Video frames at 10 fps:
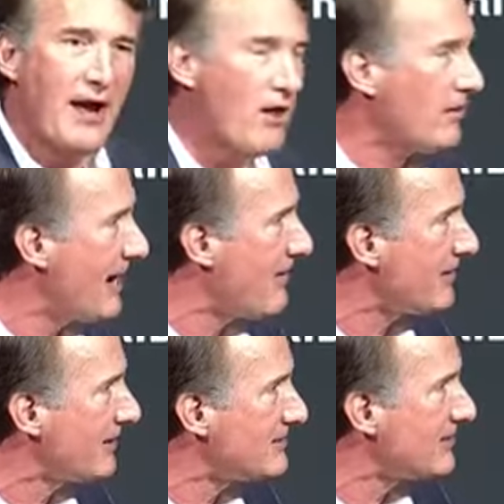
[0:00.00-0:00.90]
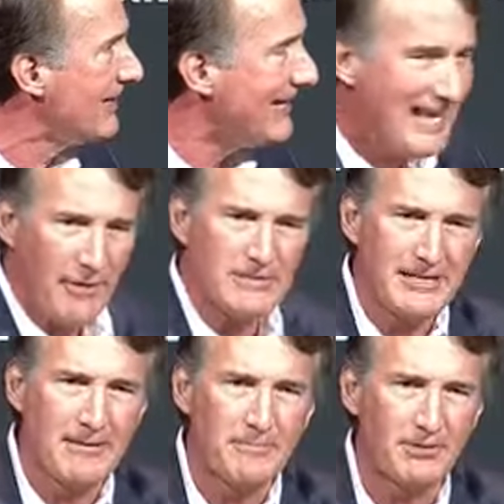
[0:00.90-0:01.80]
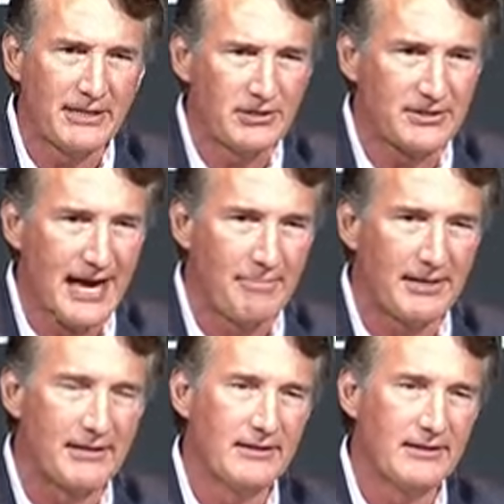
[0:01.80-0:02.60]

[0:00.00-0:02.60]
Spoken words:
all Americans. And now it's become a political topic.